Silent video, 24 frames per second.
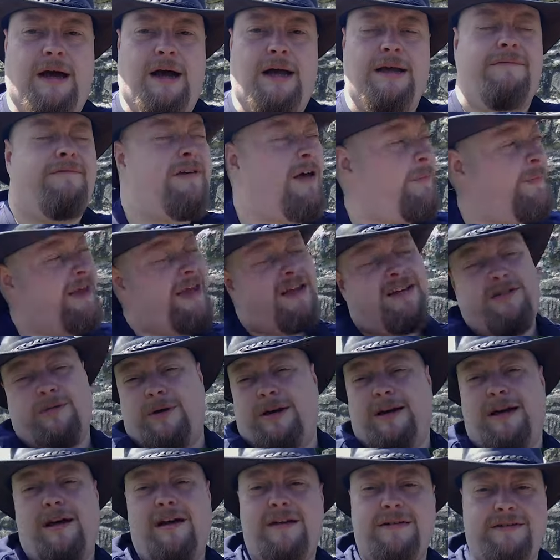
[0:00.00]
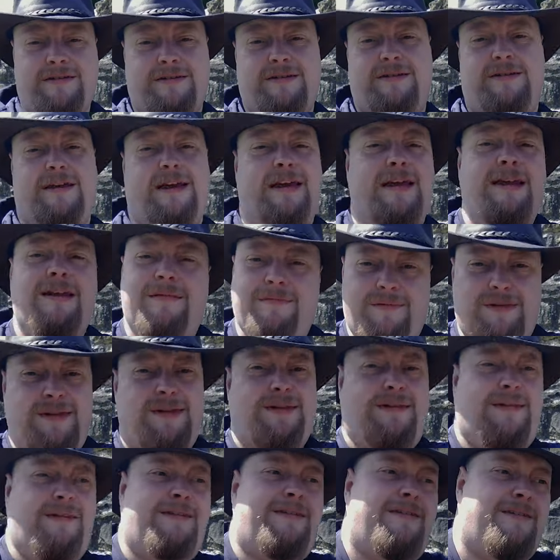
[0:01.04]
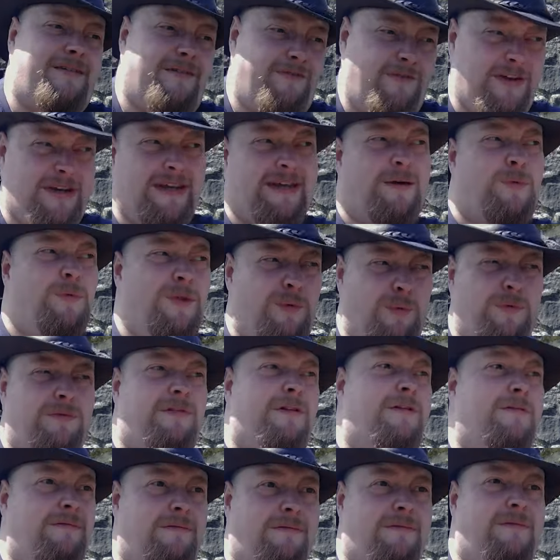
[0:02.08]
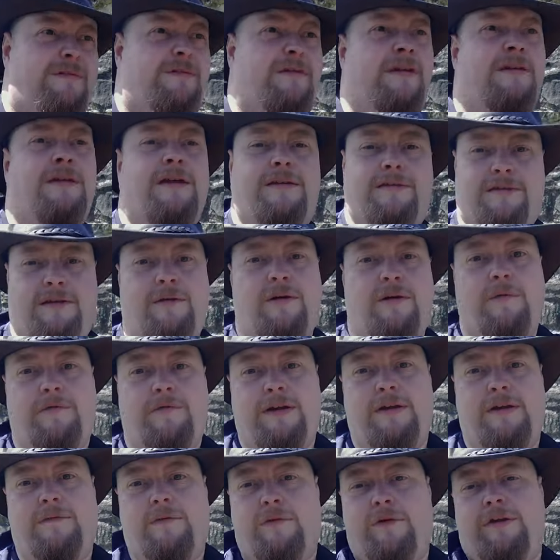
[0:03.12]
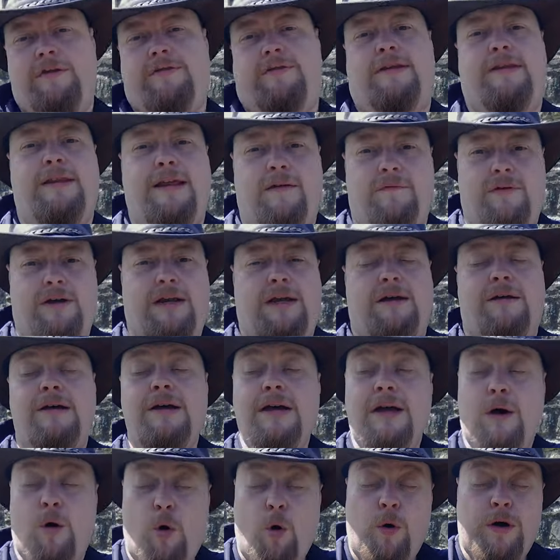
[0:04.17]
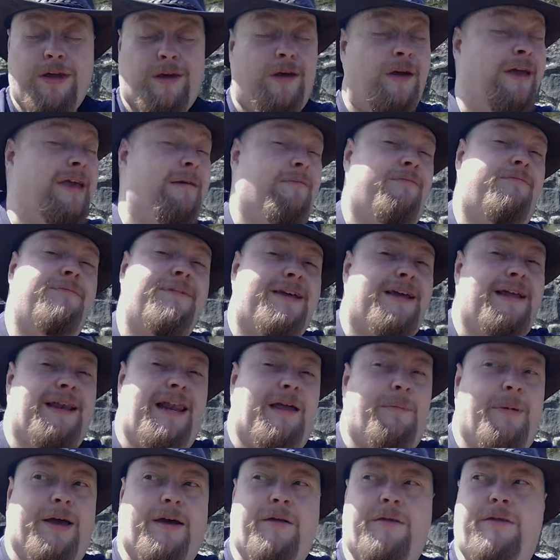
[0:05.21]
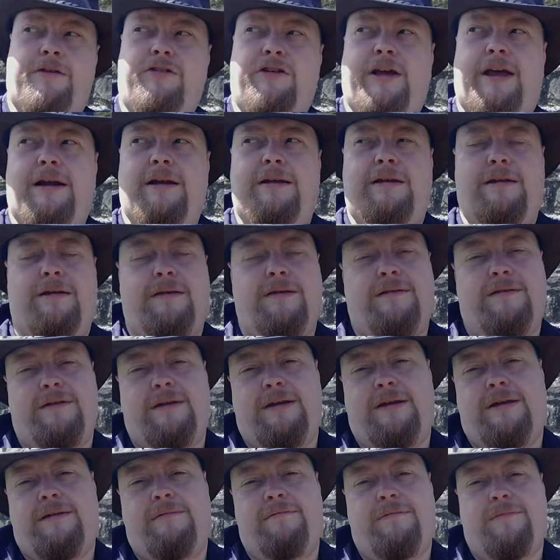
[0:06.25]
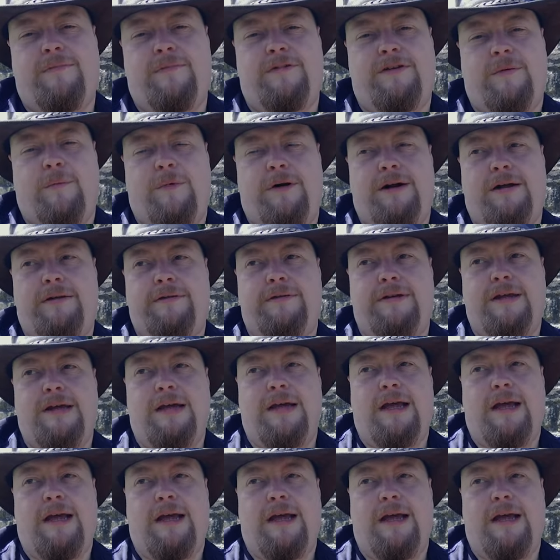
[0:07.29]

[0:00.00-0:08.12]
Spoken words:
I come here to a castle today, and this is the video that was on Sunday, so hopefully you've already seen that video. Or you can click back on the channel and you can see it somewhere else.